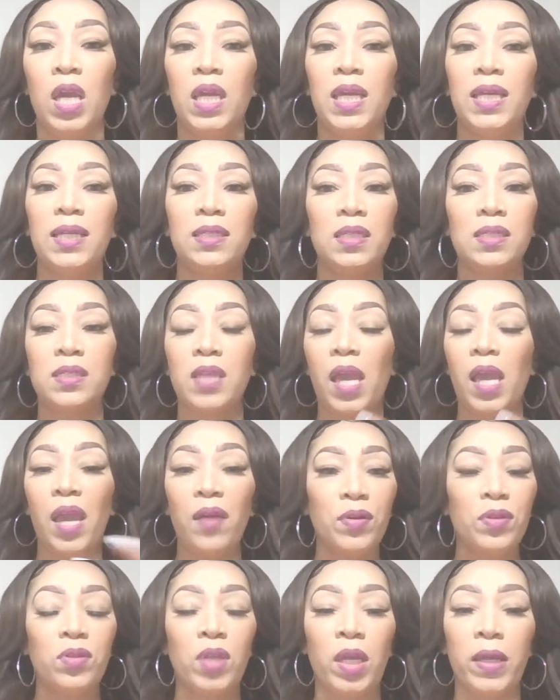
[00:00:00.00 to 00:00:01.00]
he does
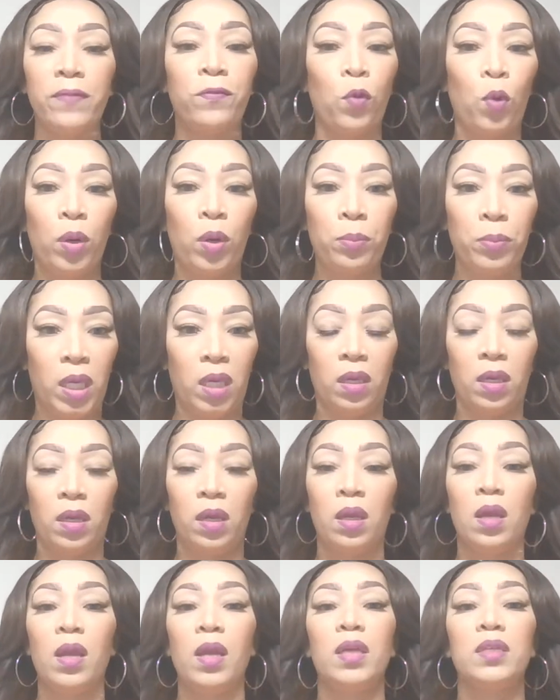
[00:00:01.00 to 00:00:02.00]
everything for me.
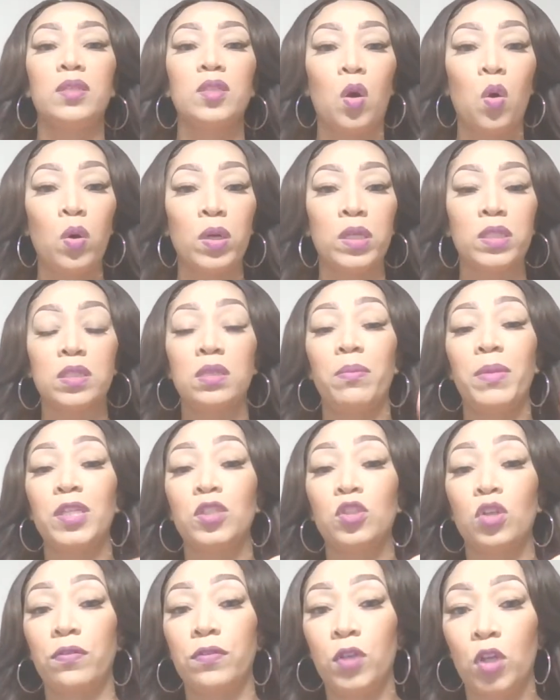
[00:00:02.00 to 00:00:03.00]
It's according to the
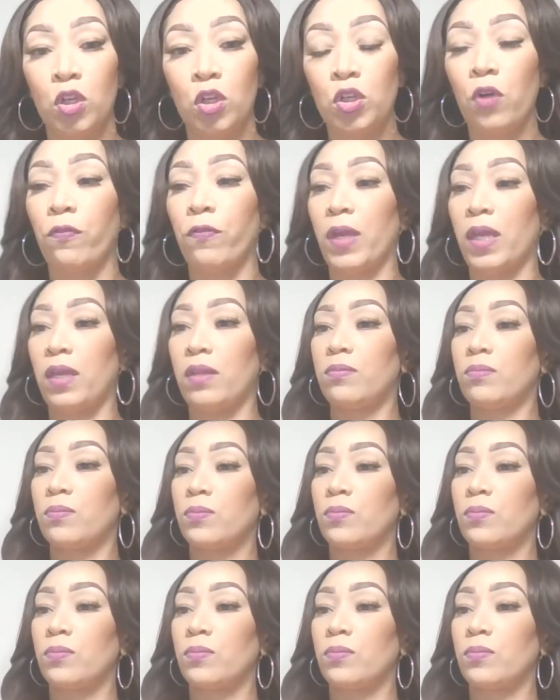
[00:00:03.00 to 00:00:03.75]
measure of your faith.